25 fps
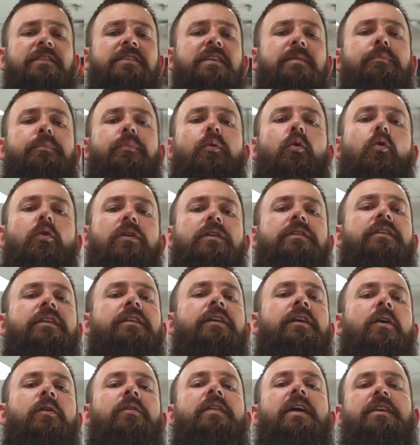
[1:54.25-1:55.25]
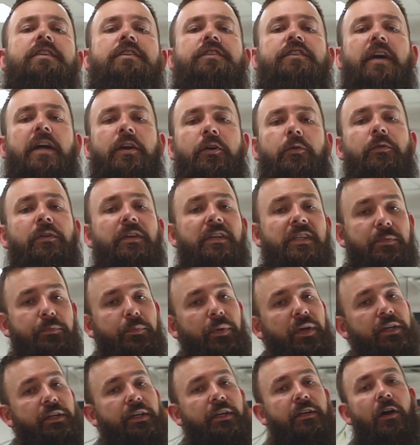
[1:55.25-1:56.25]
it's important to know that generally
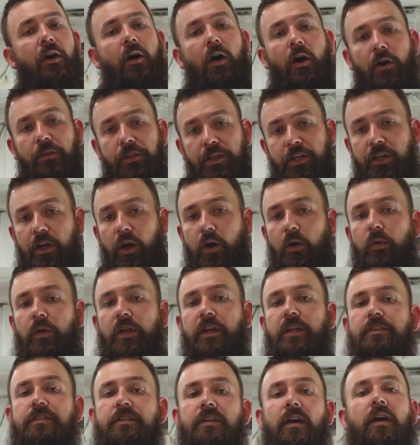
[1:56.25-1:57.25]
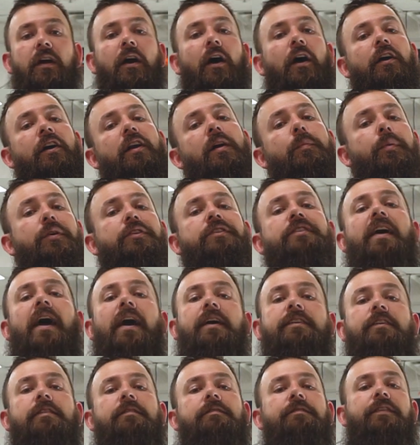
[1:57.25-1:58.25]
speaking, all the coatings are gonna
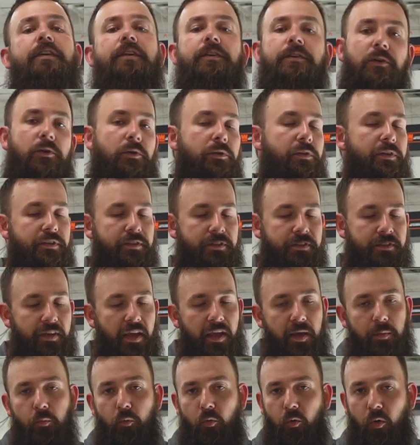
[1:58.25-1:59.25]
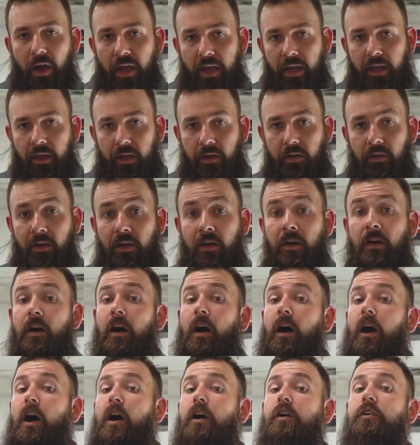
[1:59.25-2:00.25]
protect your vehicle in the same way.
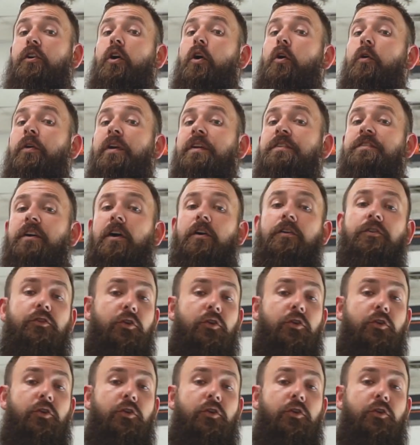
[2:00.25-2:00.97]
All coatings are